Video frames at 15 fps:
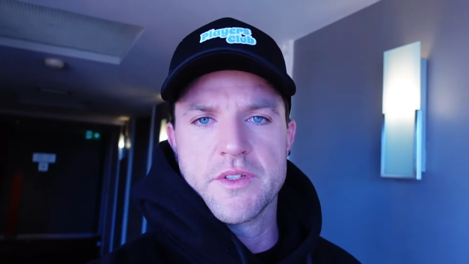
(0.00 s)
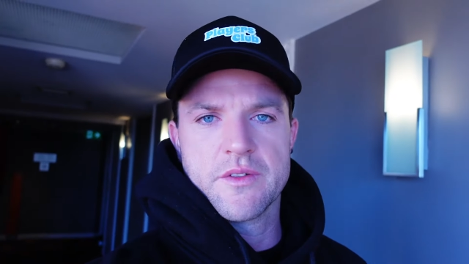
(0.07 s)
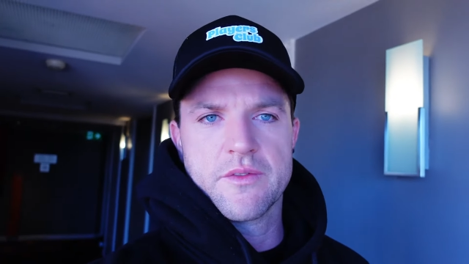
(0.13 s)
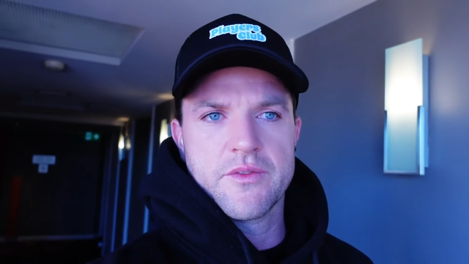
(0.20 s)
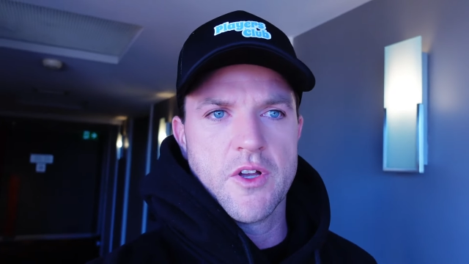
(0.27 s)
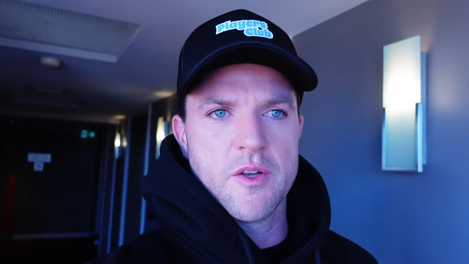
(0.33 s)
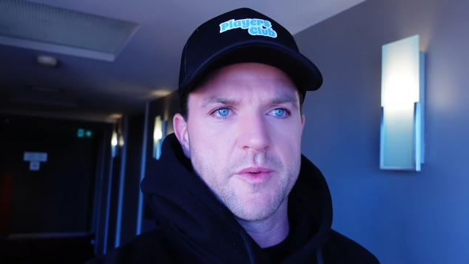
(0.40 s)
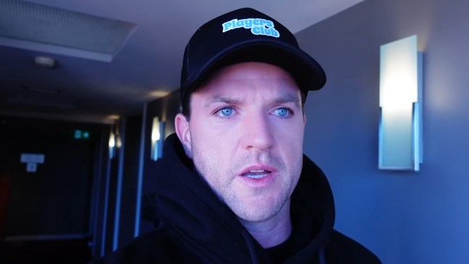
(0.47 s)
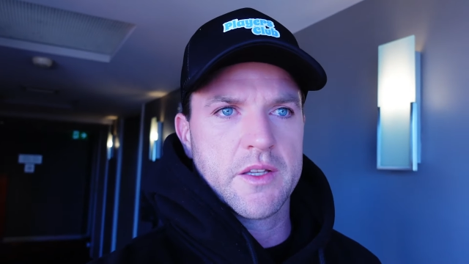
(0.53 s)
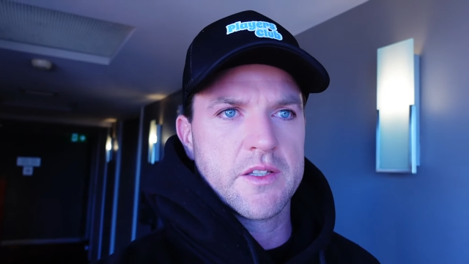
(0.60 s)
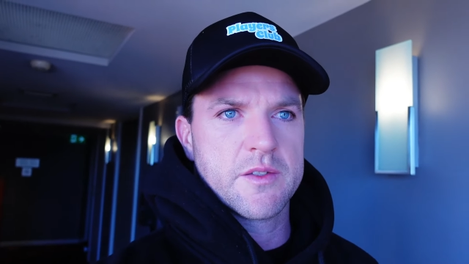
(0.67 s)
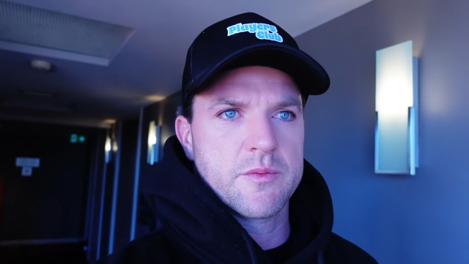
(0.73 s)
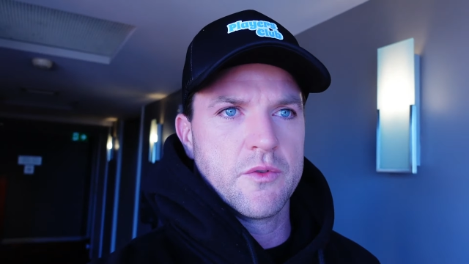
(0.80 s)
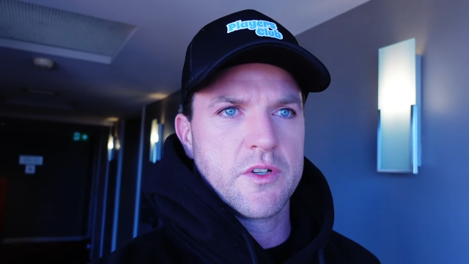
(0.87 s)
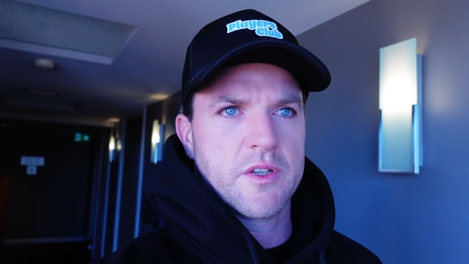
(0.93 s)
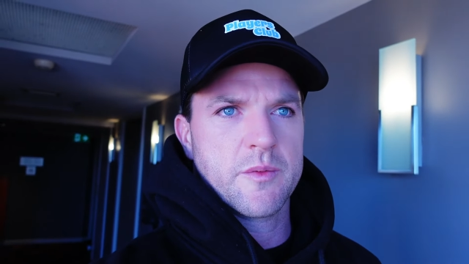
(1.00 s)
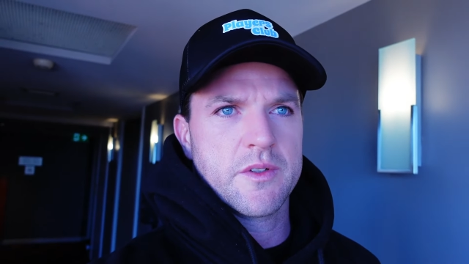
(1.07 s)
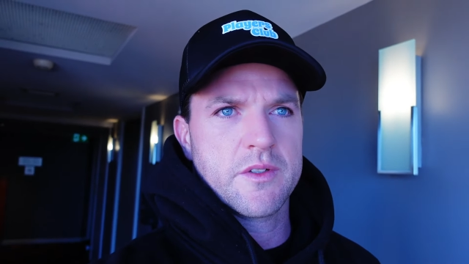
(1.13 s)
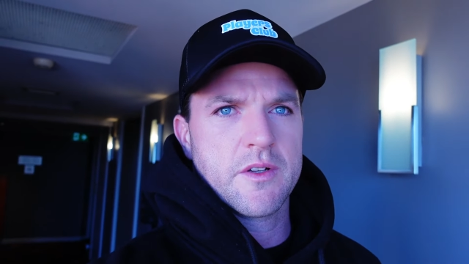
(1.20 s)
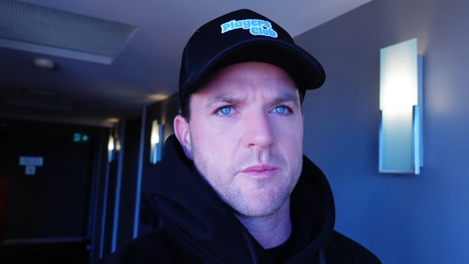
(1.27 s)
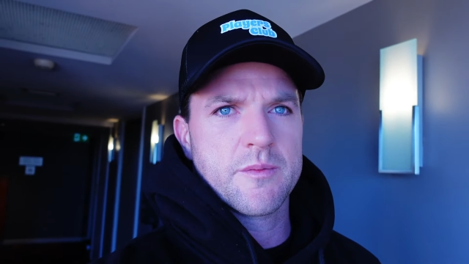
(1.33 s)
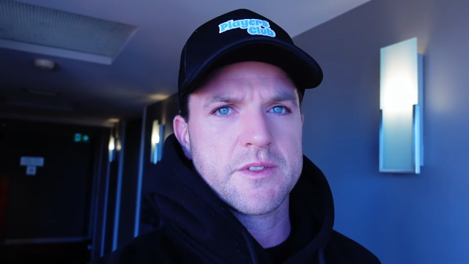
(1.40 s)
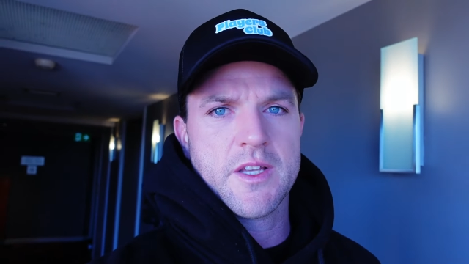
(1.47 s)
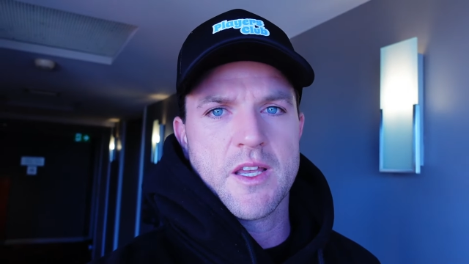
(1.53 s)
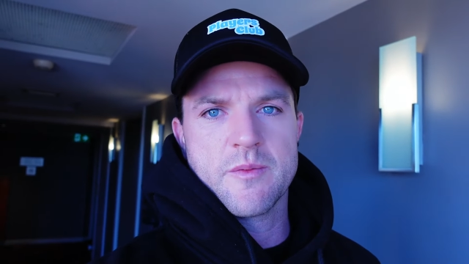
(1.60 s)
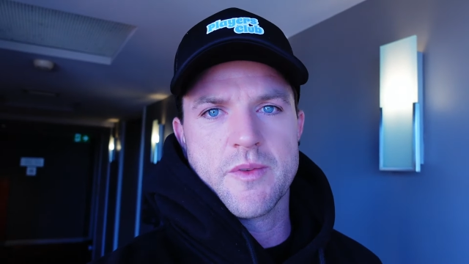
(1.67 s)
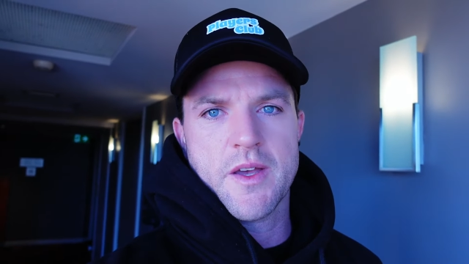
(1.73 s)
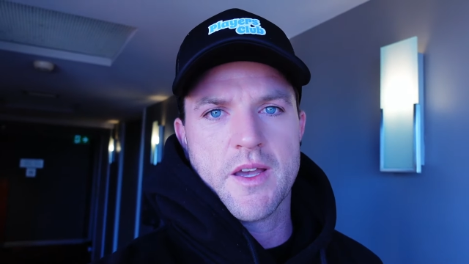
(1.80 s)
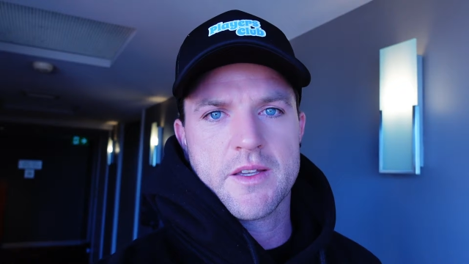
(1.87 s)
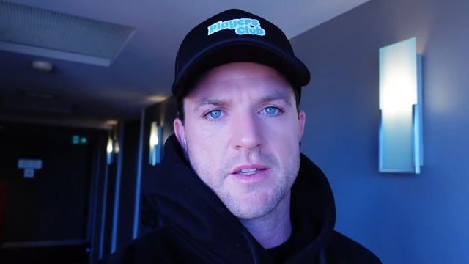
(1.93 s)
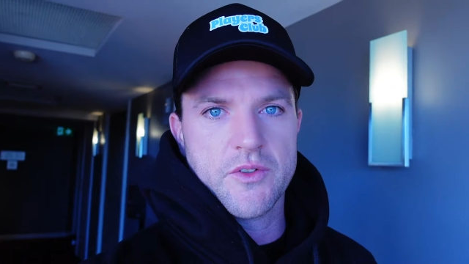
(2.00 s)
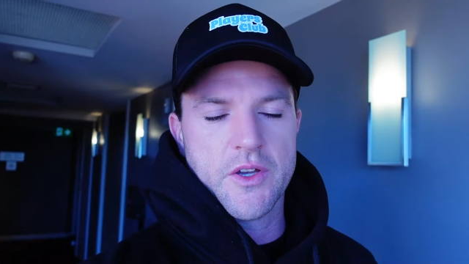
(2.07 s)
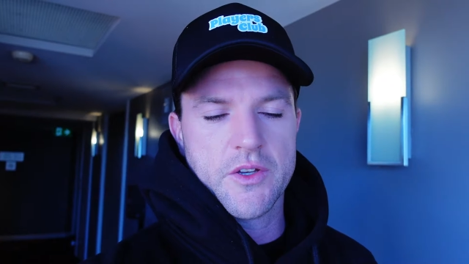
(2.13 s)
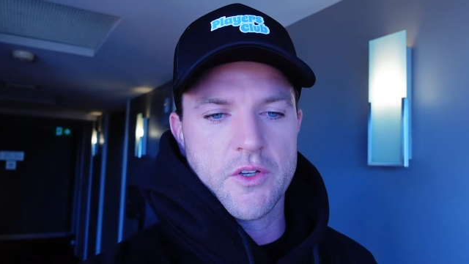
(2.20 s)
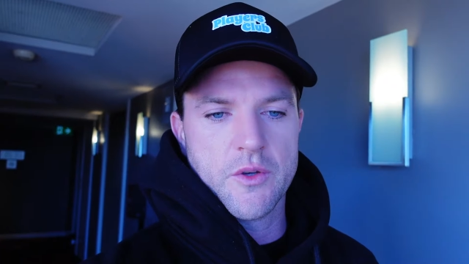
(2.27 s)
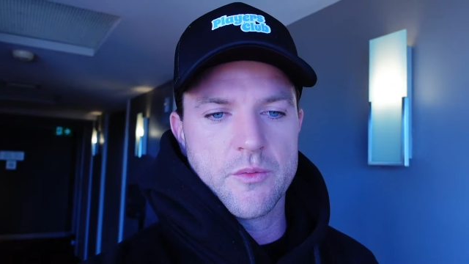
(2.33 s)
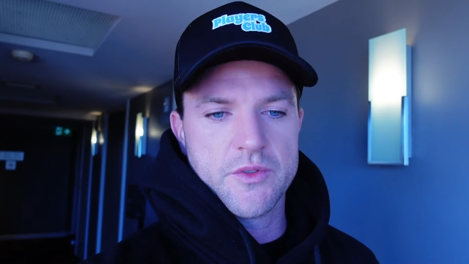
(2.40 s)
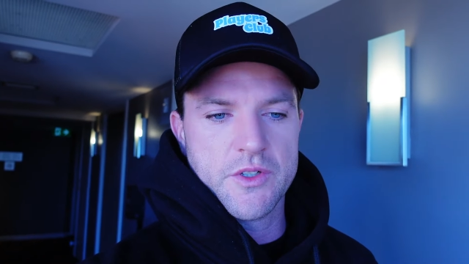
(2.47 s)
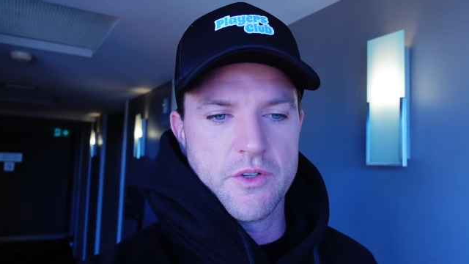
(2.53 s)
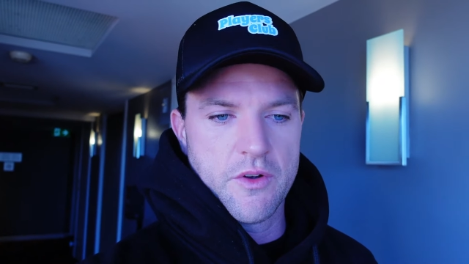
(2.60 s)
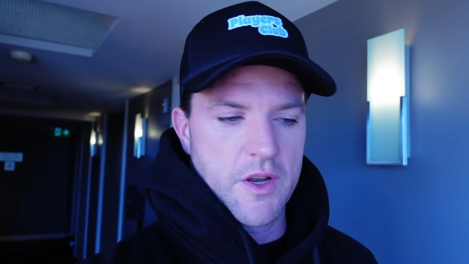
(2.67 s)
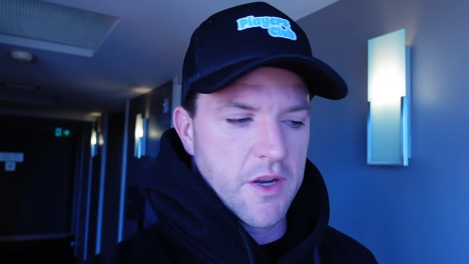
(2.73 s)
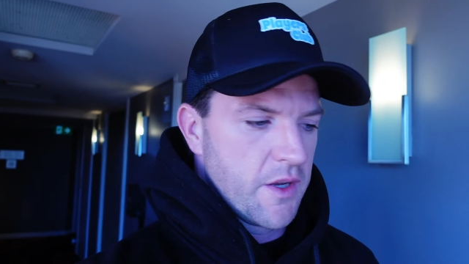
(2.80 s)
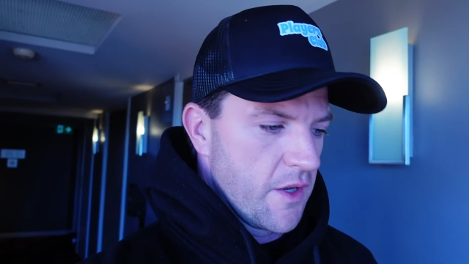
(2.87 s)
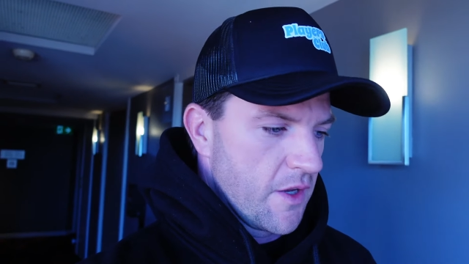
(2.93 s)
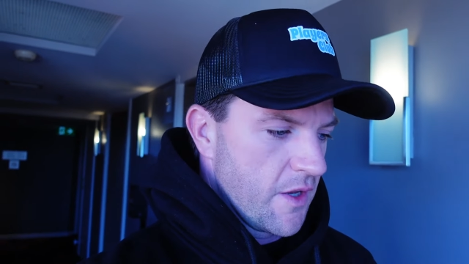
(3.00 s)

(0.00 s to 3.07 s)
Flown back this morning, but I'm staying back, flying home tonight.